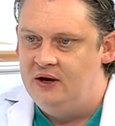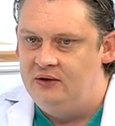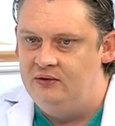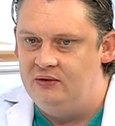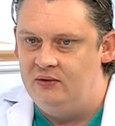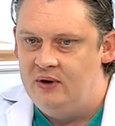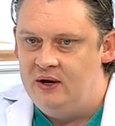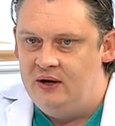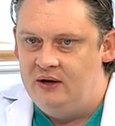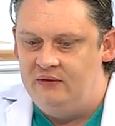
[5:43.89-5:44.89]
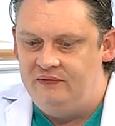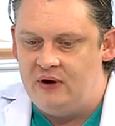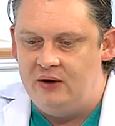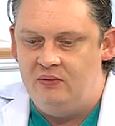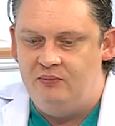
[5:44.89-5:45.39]
you know, if
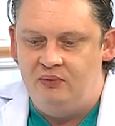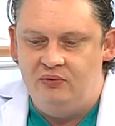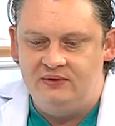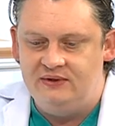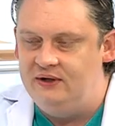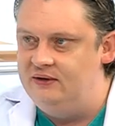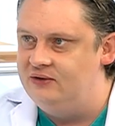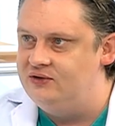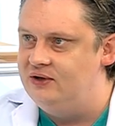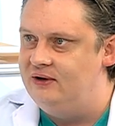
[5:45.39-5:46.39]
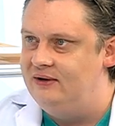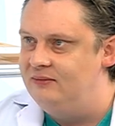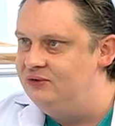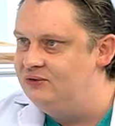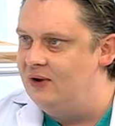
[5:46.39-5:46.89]
I would put signature
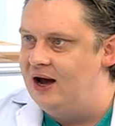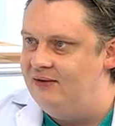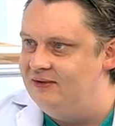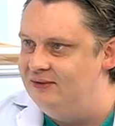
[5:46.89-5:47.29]
and Mr. Ivan